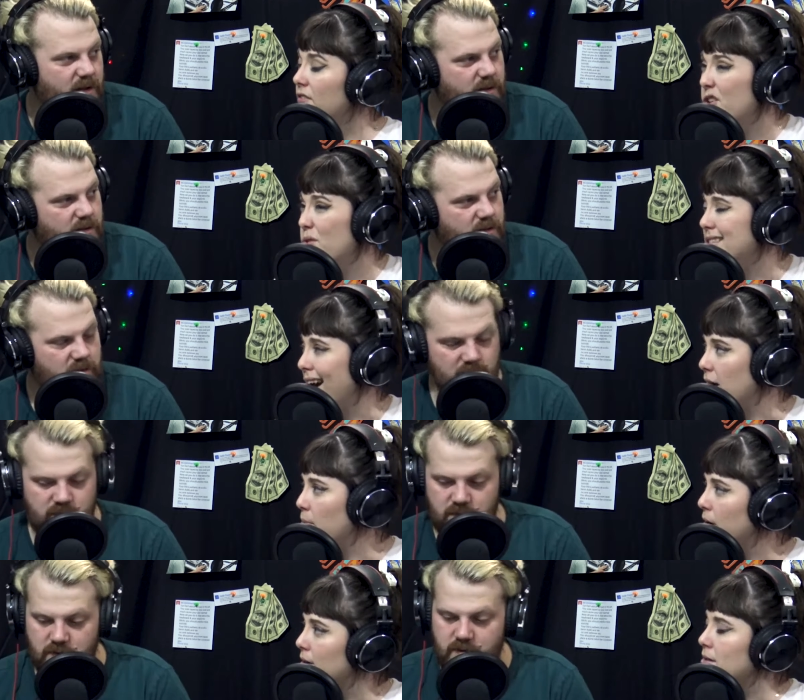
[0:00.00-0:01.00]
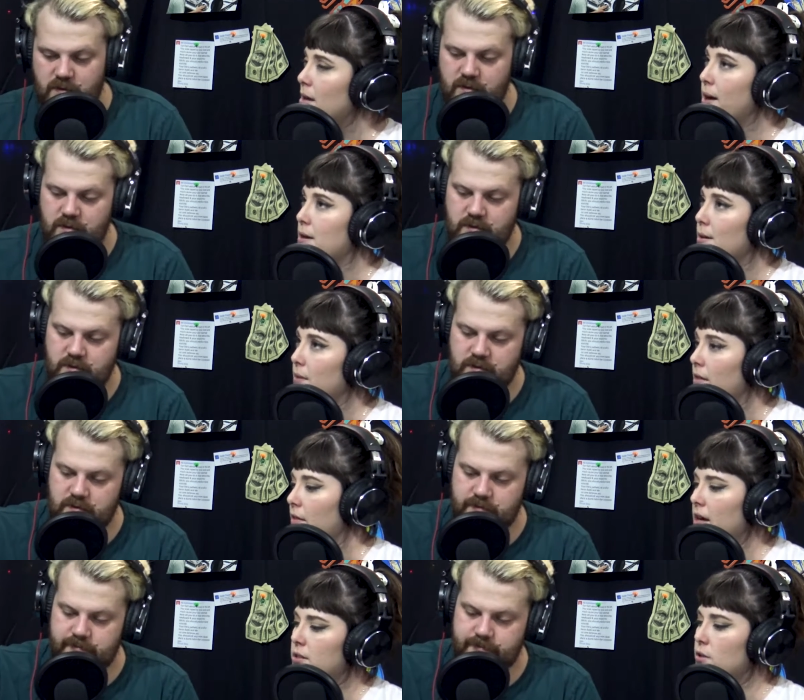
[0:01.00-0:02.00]
Speaker 1: If you attack a person about something that
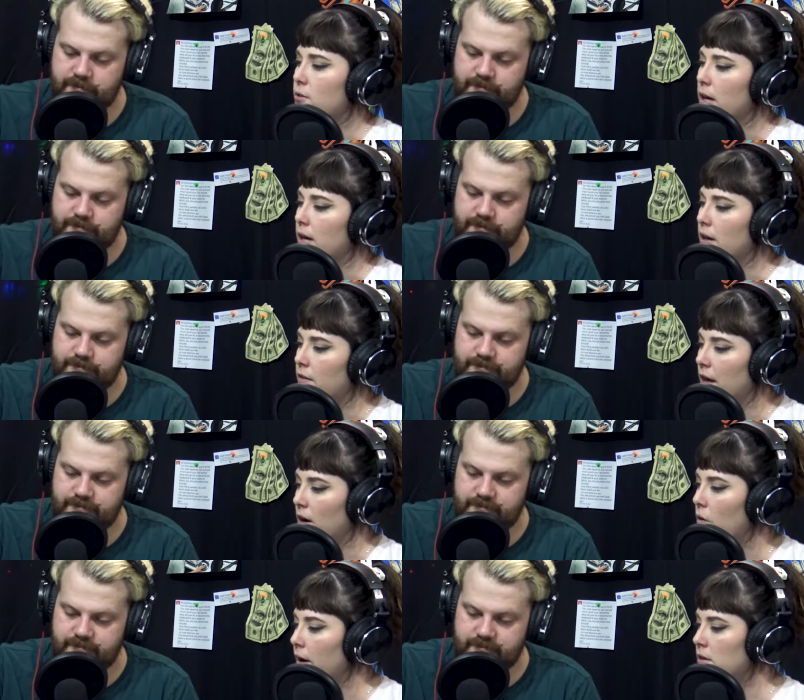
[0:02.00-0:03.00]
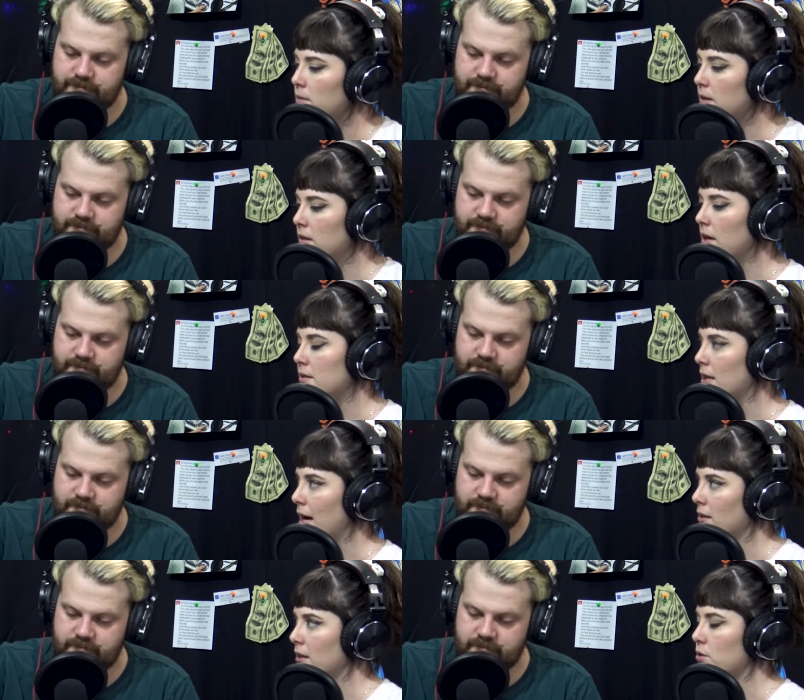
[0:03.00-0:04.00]
they're doing, they're going to be less
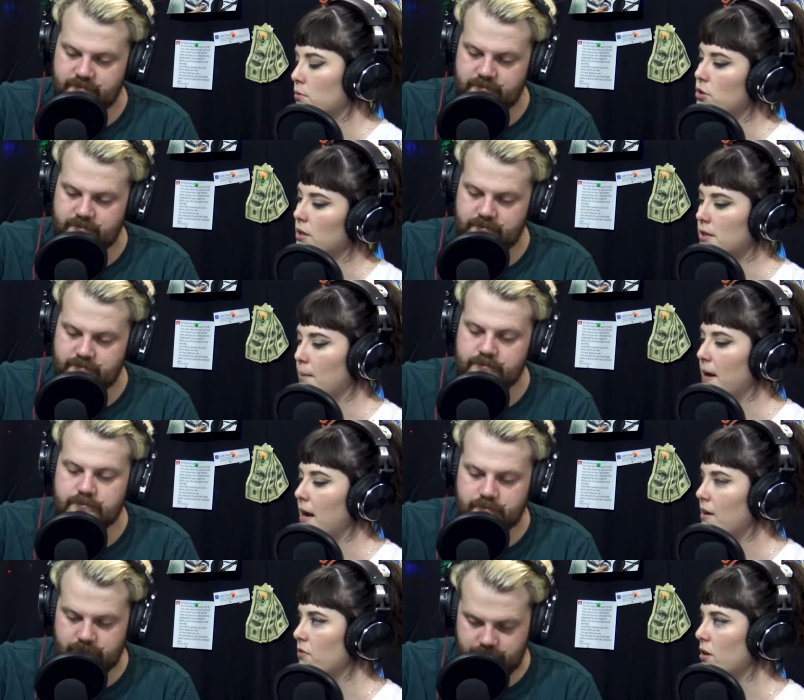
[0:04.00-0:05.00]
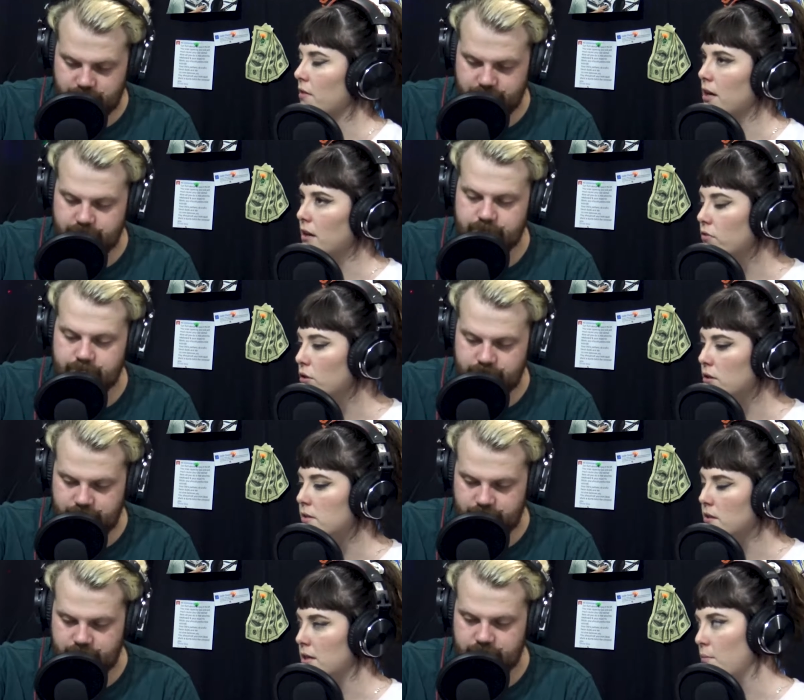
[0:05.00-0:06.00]
likely to adjust that behavior than if you just
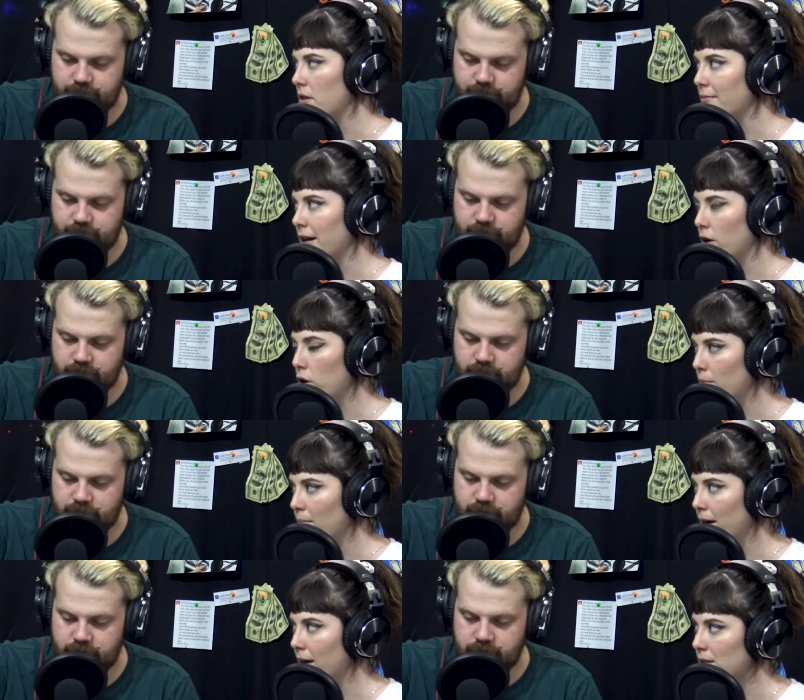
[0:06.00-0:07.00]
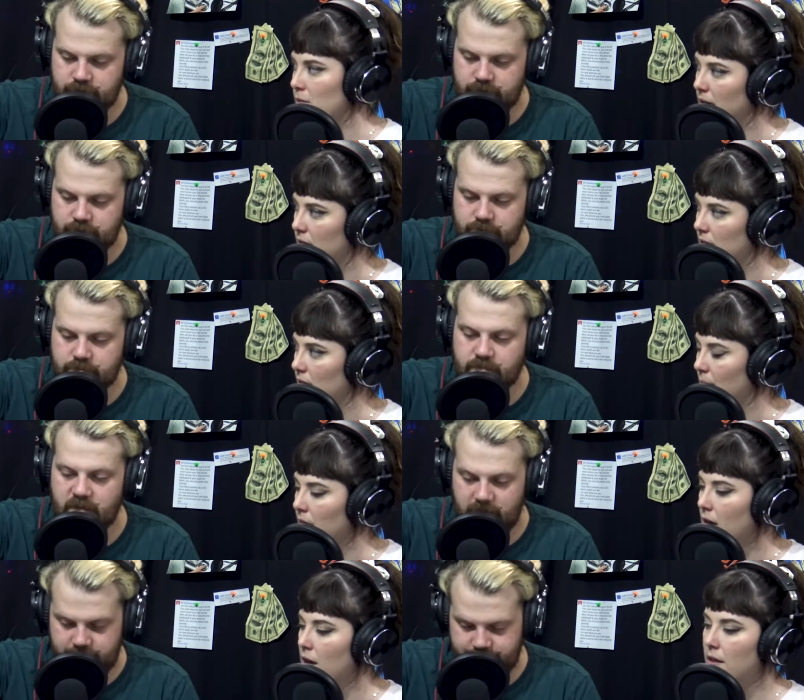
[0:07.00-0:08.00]
sit down with them like a human being and speak to them.
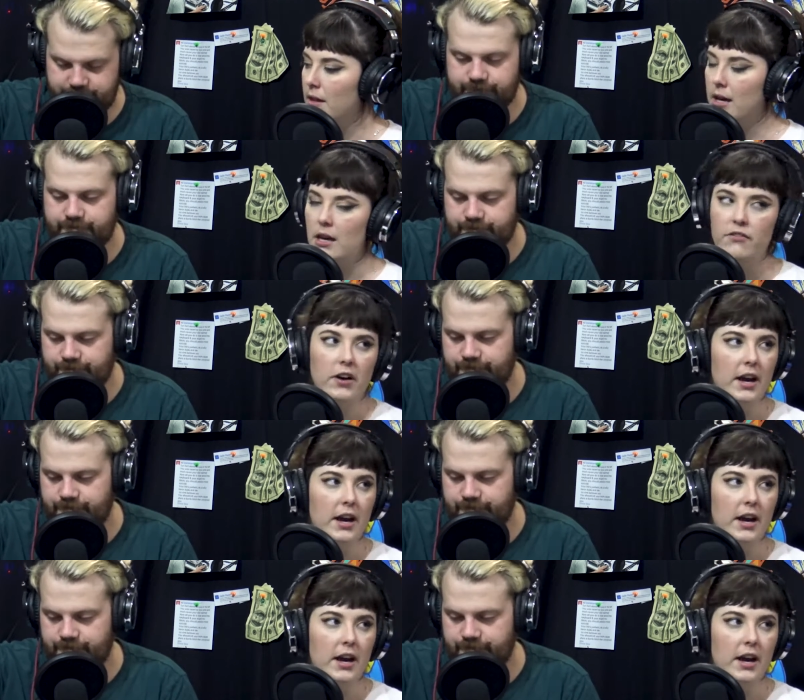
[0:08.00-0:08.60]
Yep. Like if